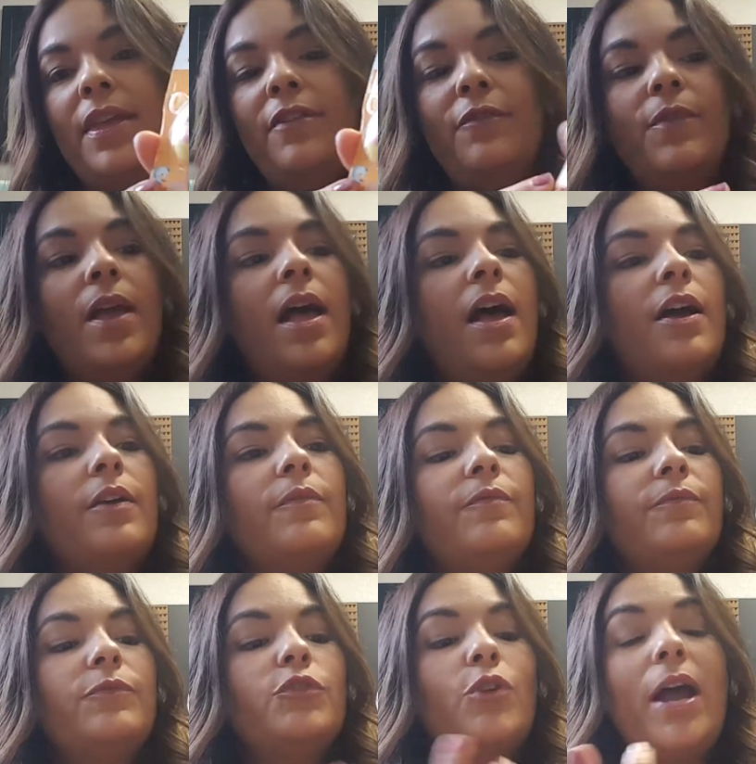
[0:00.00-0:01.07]
then
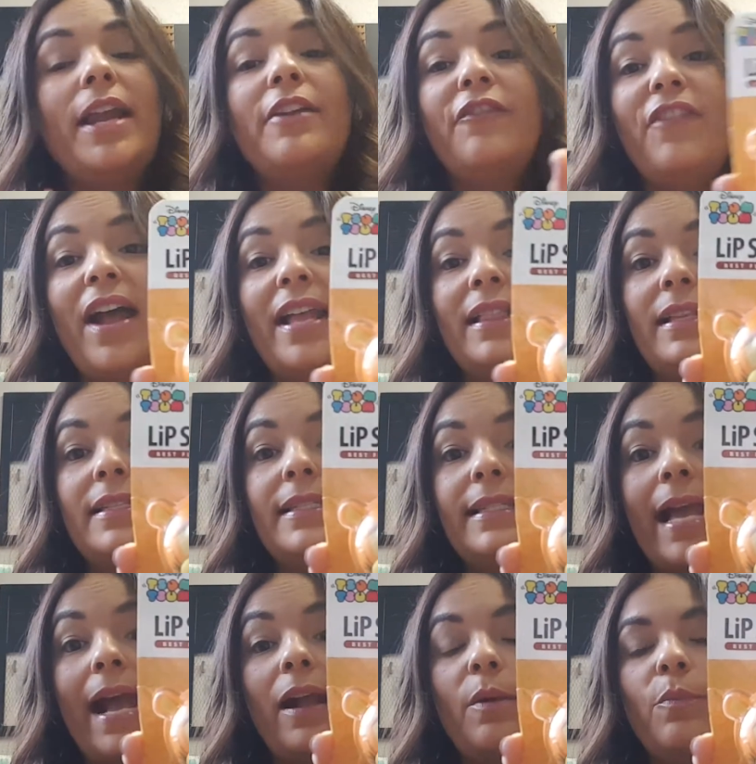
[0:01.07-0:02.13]
try to find the
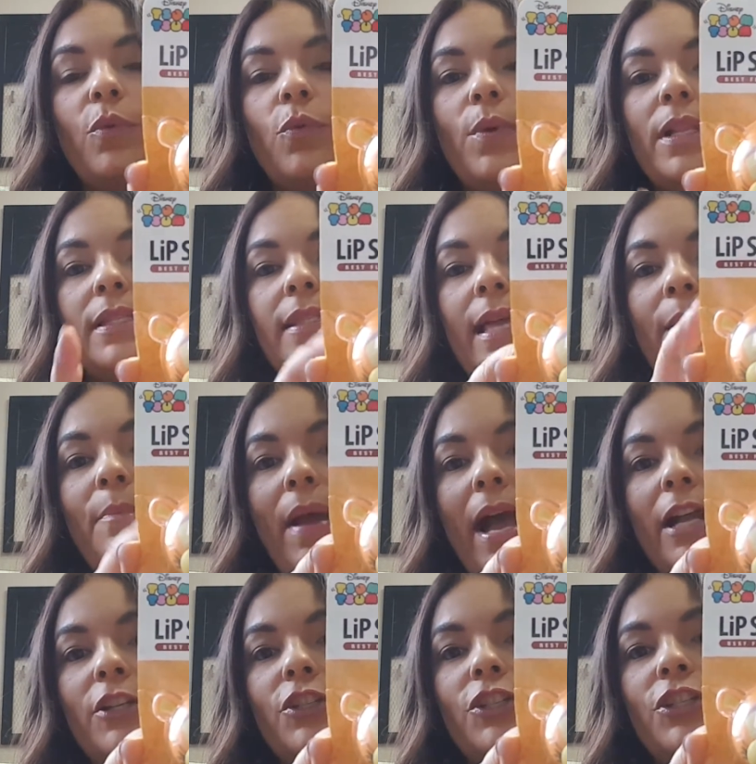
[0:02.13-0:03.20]
stackable ones that
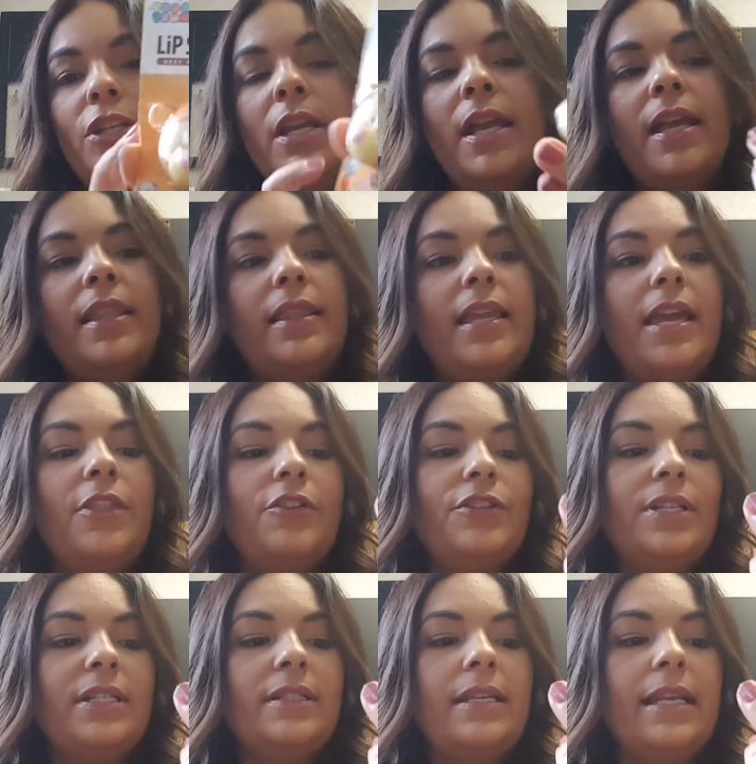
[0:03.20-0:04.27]
match the other
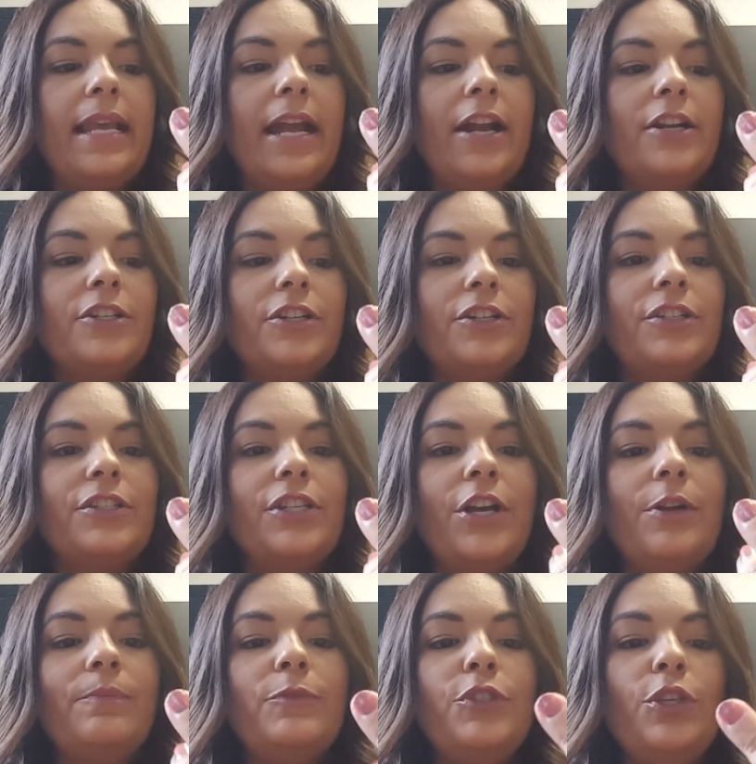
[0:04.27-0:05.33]
Disney characters.
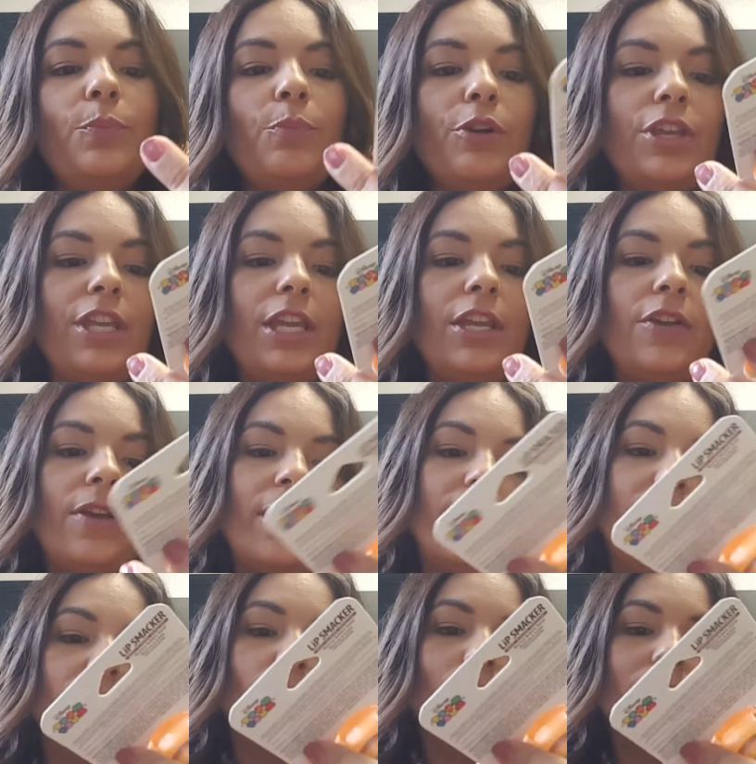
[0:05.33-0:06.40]
So super cute and
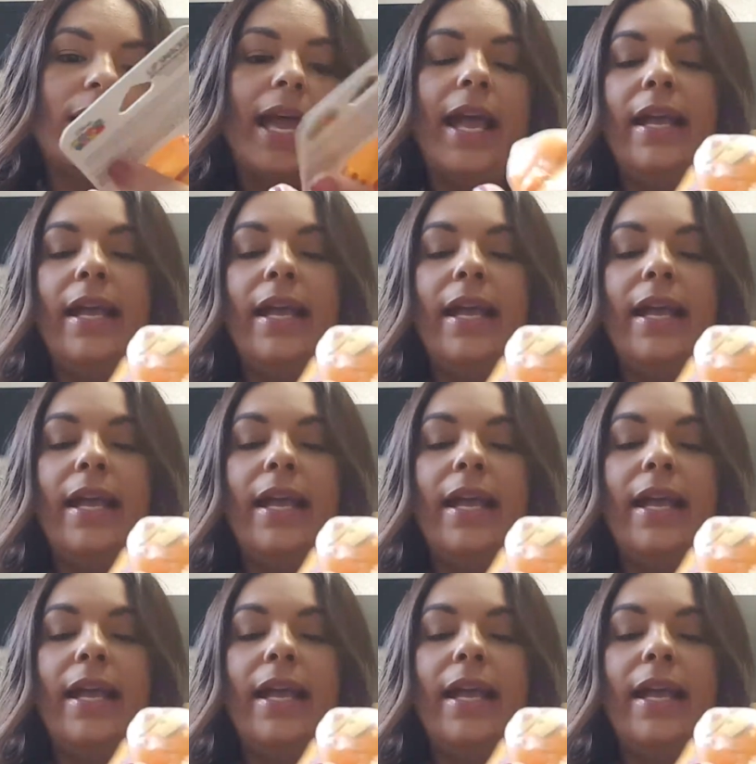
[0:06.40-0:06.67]
this one